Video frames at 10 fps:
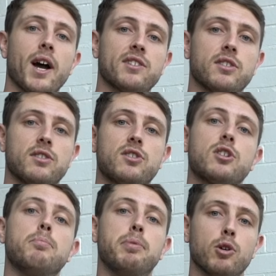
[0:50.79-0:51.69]
acids
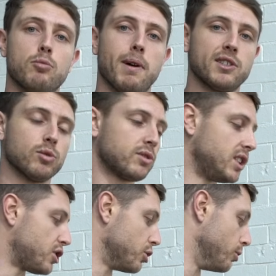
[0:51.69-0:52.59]
to build muscle
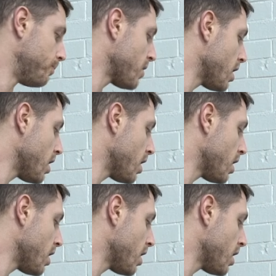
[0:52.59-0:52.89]
tissue.